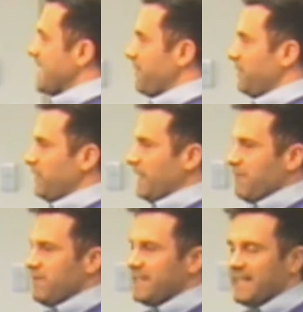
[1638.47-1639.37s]
the devil
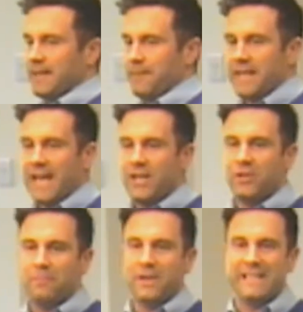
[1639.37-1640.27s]
and resist
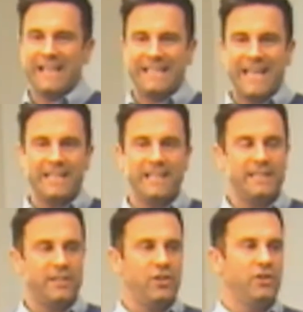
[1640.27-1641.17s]
temptation because his
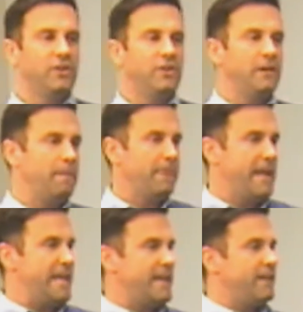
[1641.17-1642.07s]
identity is secure.
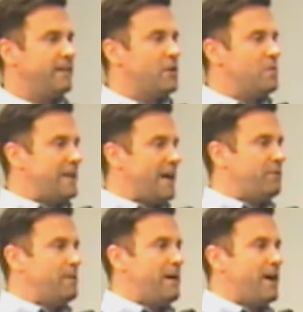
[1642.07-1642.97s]
He can come
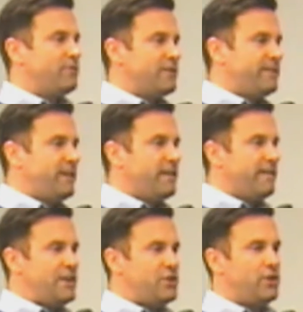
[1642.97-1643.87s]
down from the Mount of
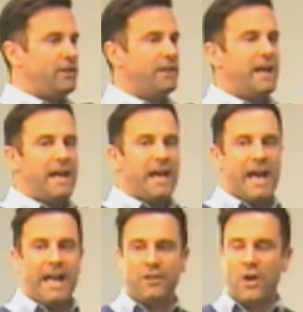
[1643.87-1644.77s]
Transfiguration
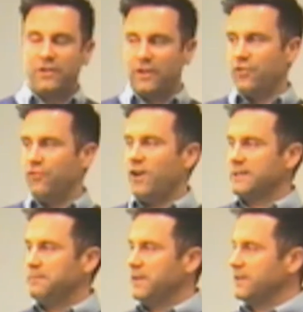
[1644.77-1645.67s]
and go to the
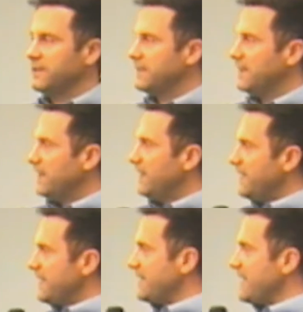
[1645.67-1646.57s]
cross because
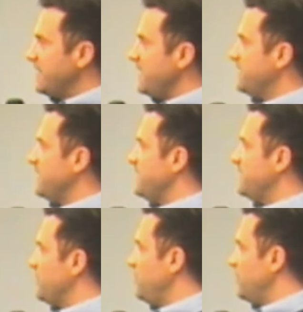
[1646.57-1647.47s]
his identity is, is
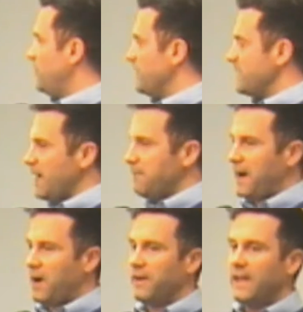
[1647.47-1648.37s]
secure. It's not
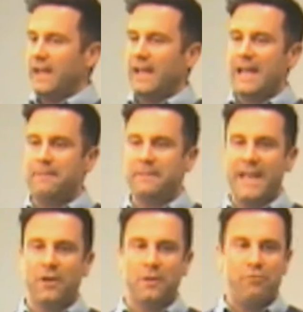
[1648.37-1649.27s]
about him
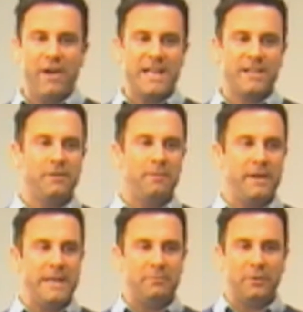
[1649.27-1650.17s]
getting all the praise from the
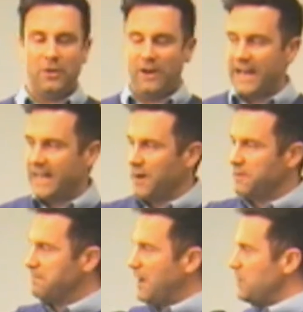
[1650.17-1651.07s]
people or hanging out
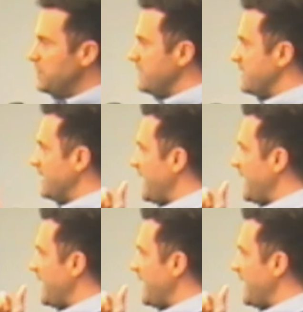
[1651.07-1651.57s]
with Moses and